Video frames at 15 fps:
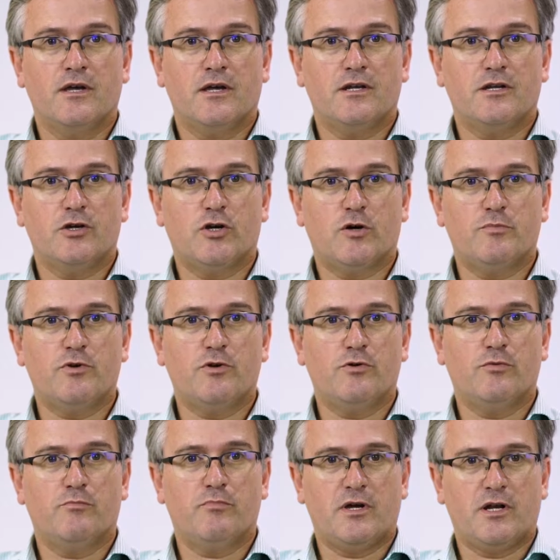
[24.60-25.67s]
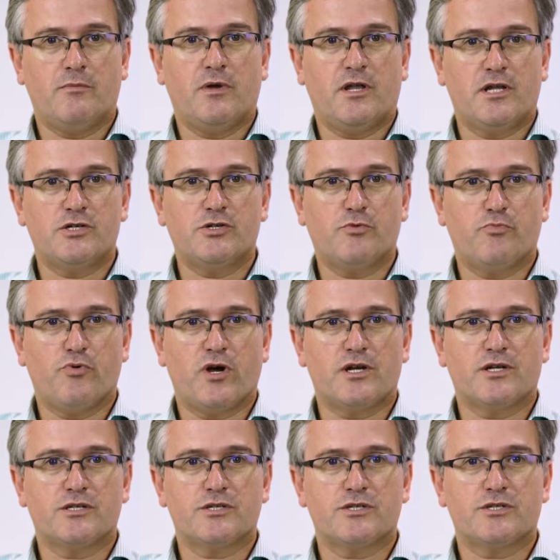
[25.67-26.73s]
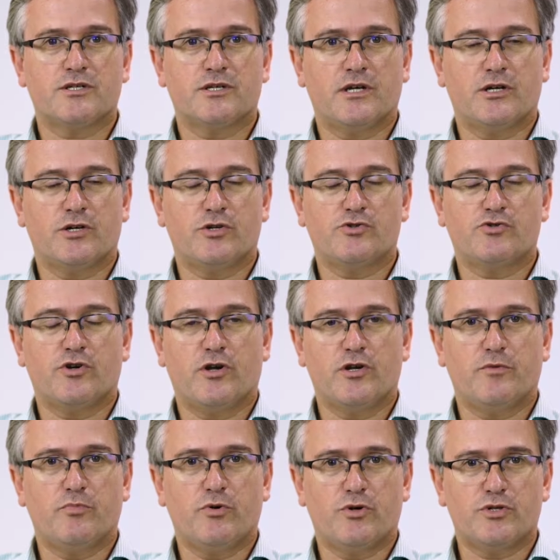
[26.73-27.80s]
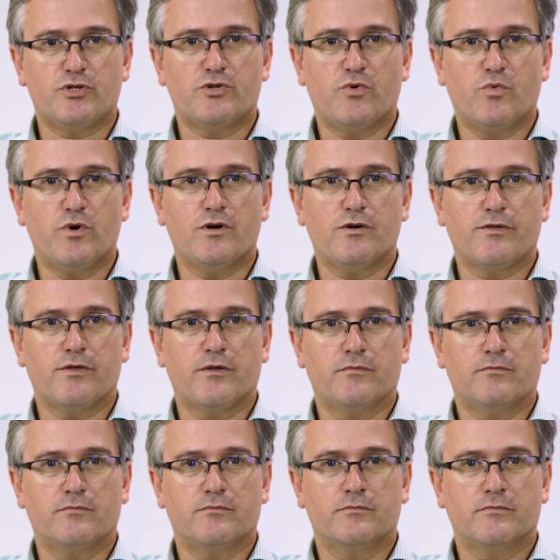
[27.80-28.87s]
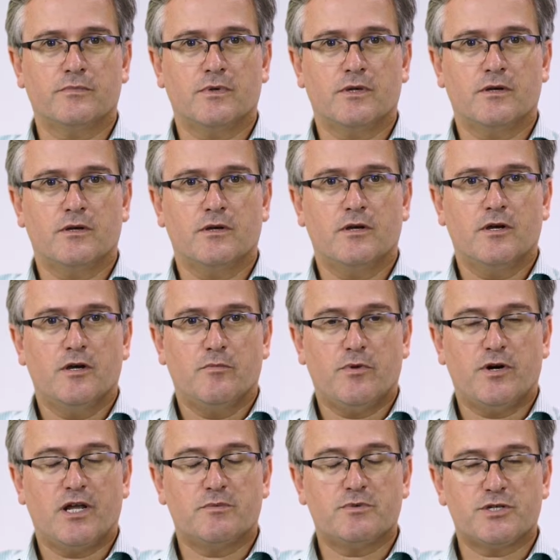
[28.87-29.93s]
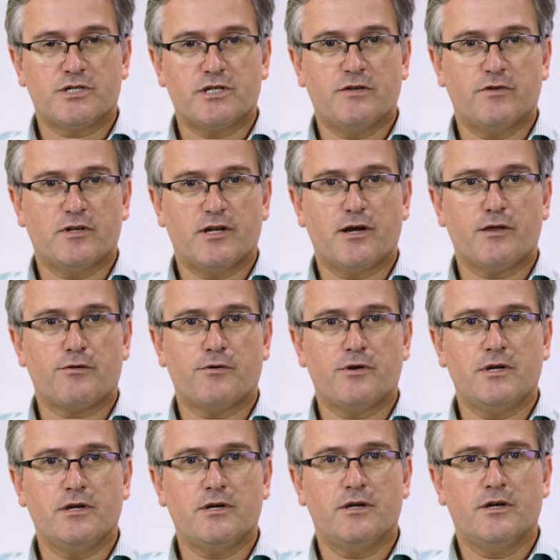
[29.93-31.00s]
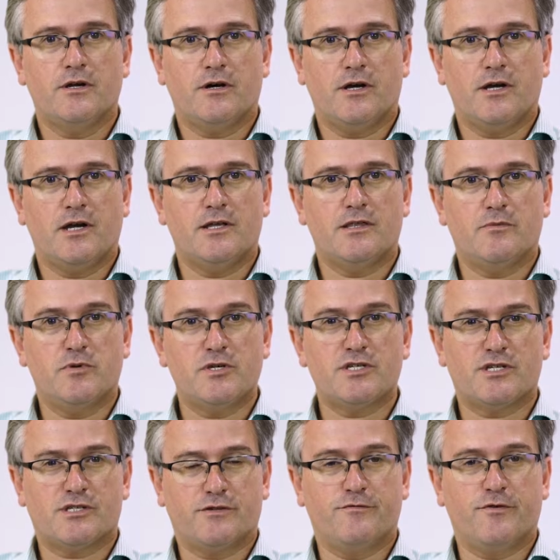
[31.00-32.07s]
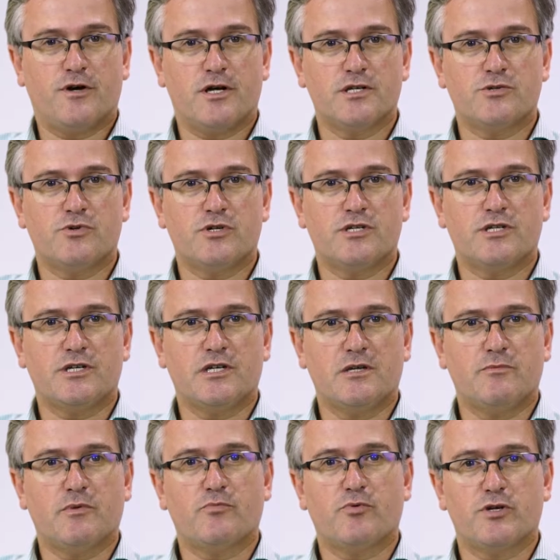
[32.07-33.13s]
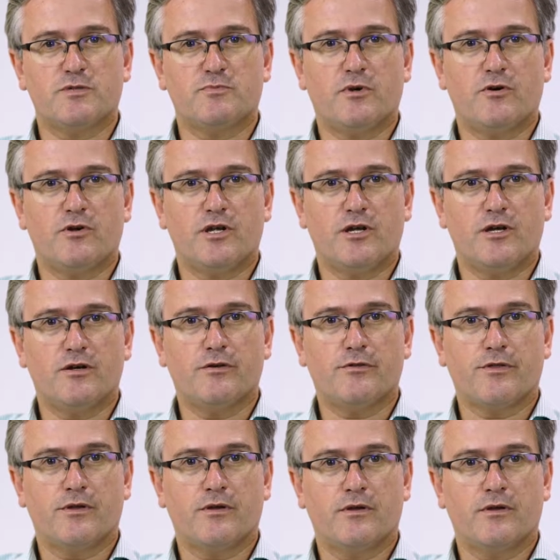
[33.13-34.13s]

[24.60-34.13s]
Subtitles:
and to help you better manage your practice and control your personal wealth. My name's Stephen Guthrie. I head the business advisory team at Prosperity Health.